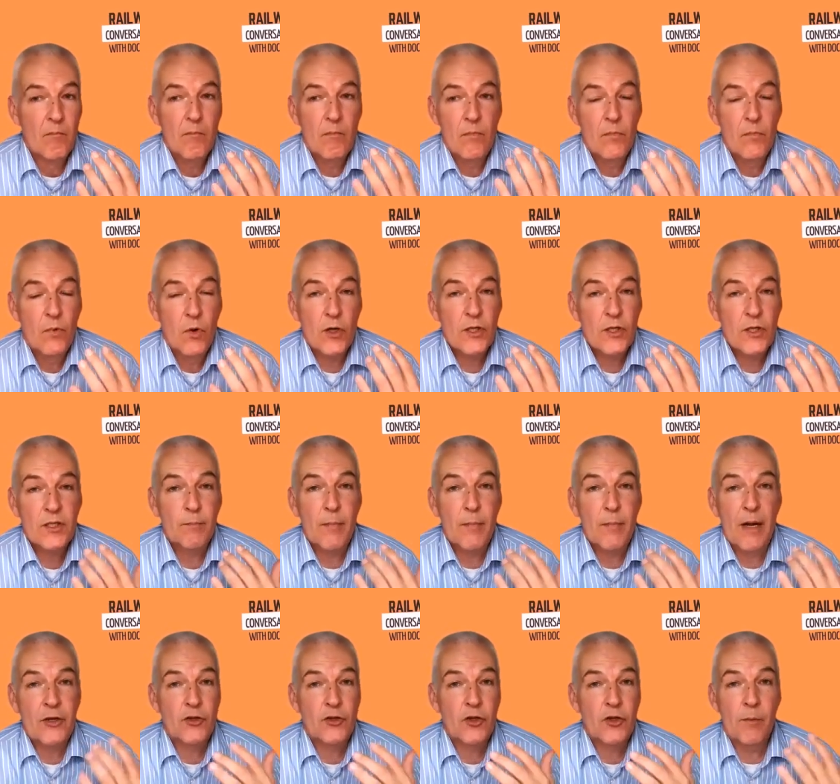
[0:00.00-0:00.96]
lost
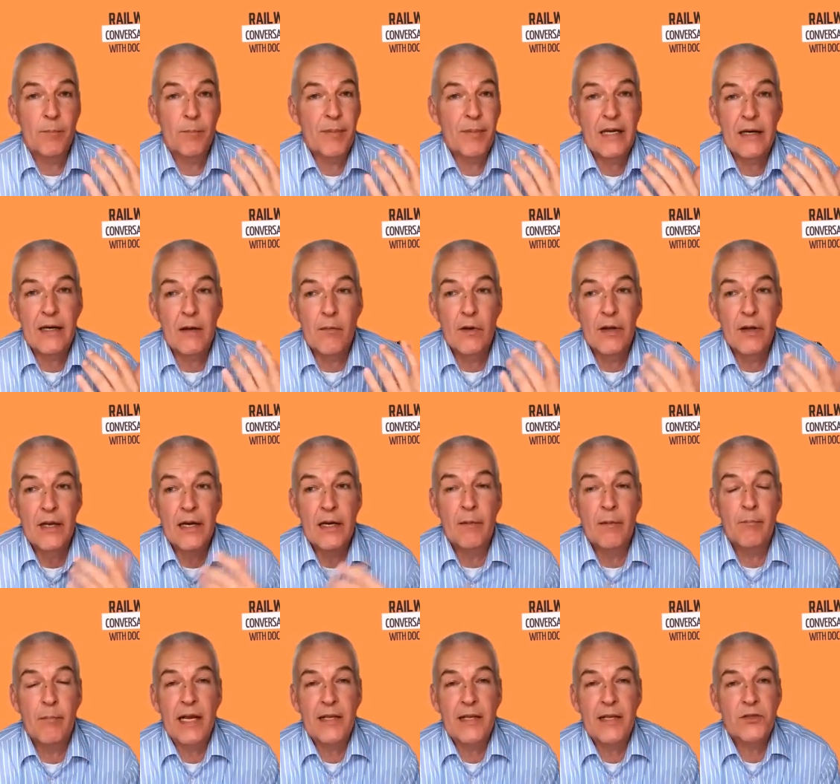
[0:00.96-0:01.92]
my job in a
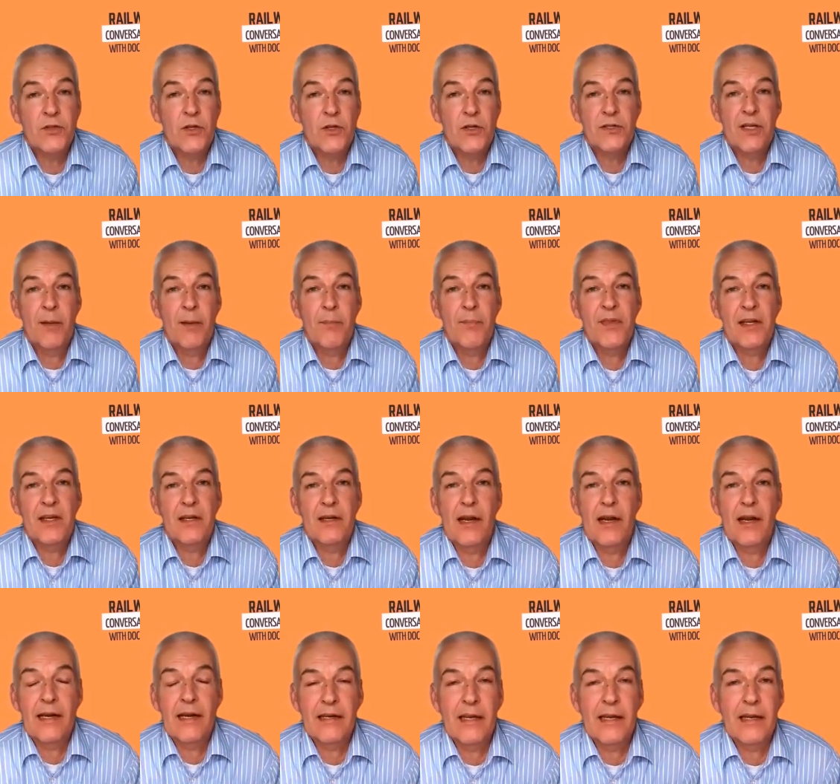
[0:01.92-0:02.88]
month or something
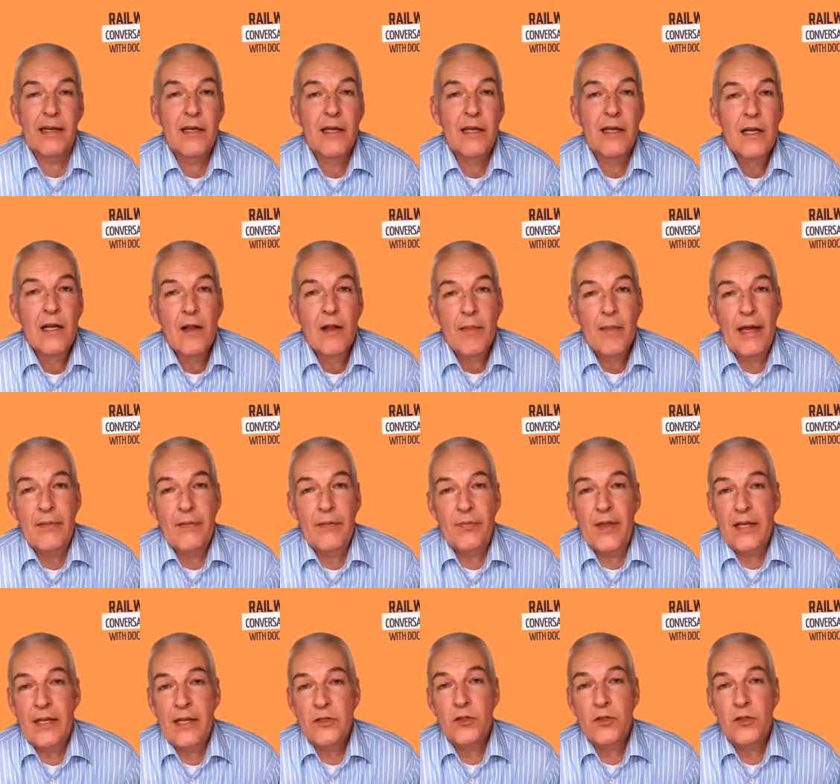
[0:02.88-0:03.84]
like that?
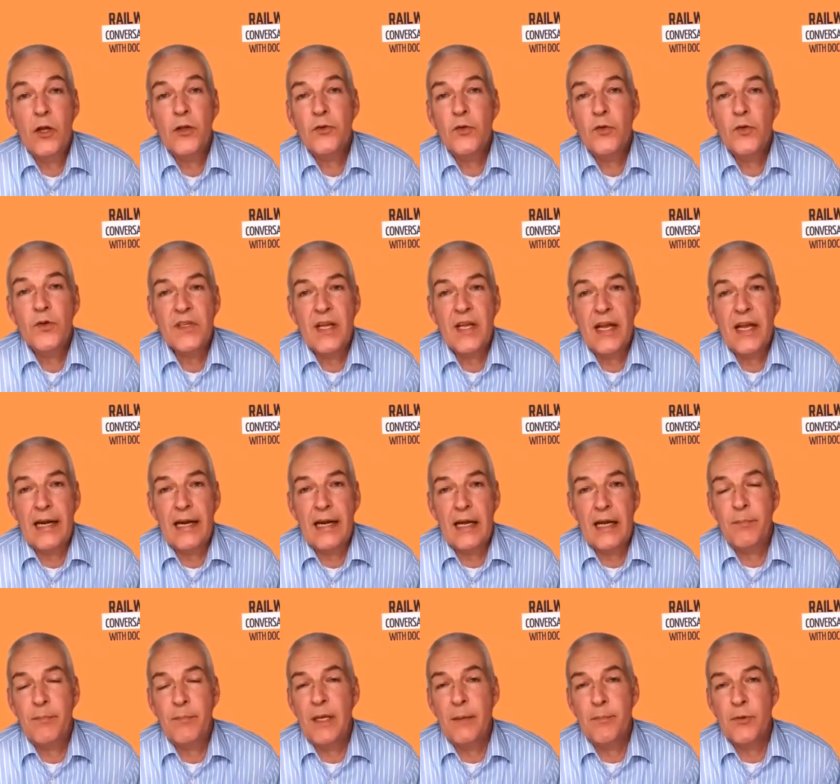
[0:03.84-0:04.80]
That's not to say
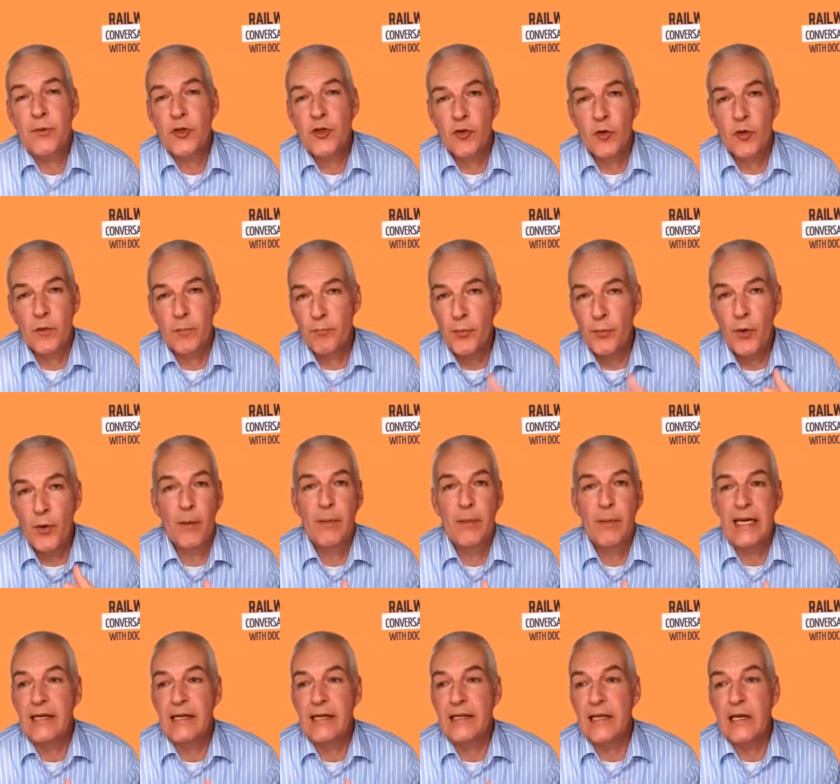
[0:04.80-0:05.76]
that people should
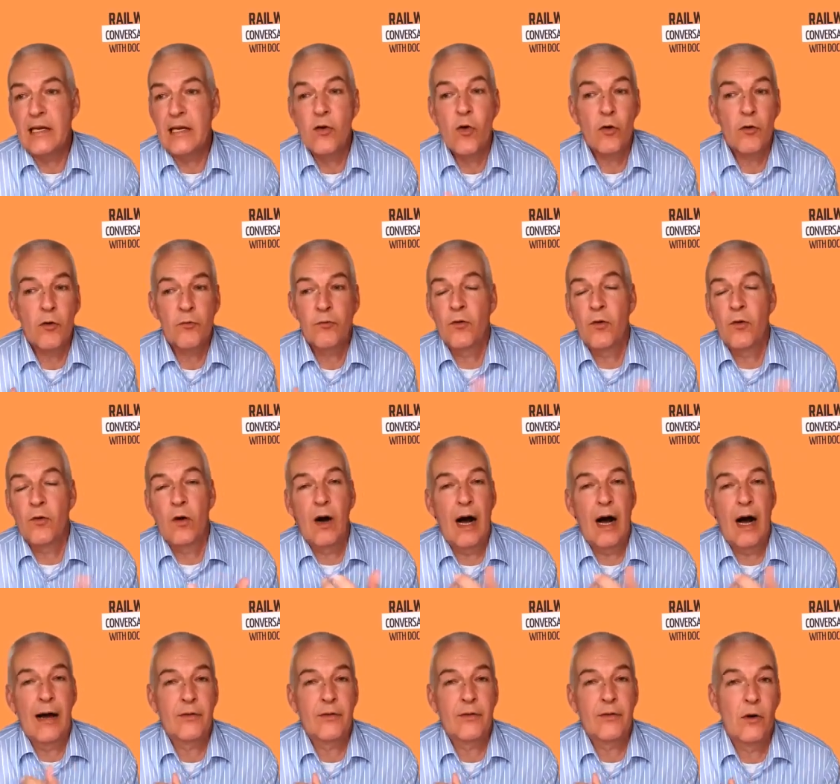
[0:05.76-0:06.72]
permanently look for
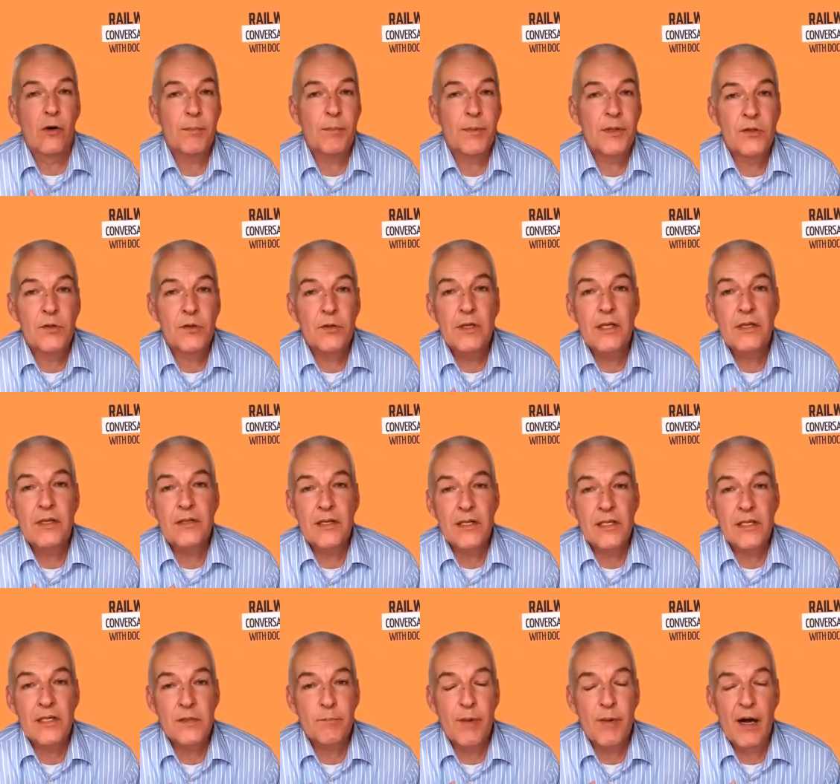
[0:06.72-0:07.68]
other
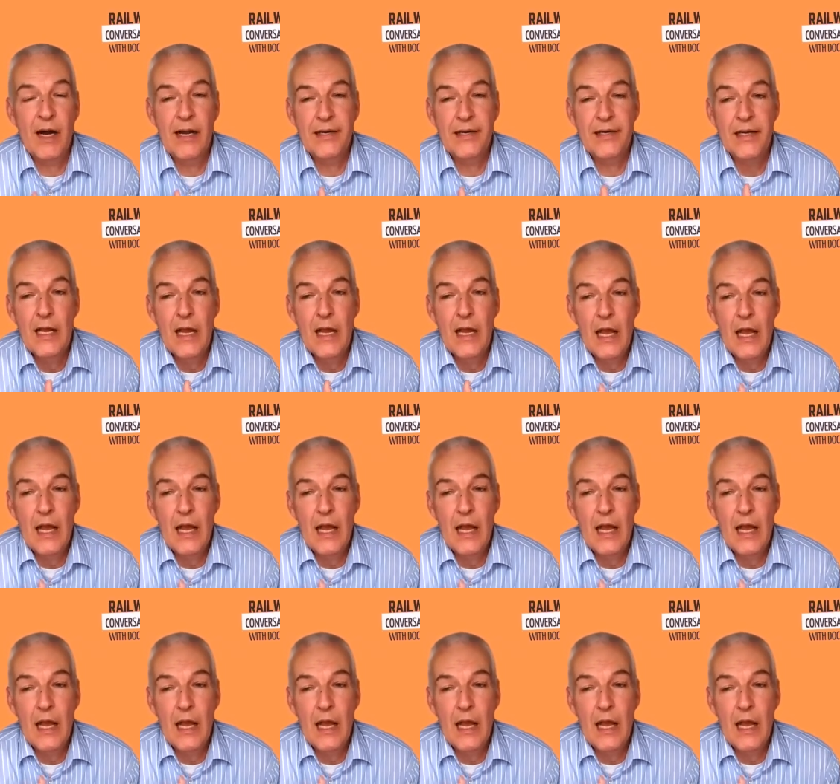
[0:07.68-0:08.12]
opportunities, but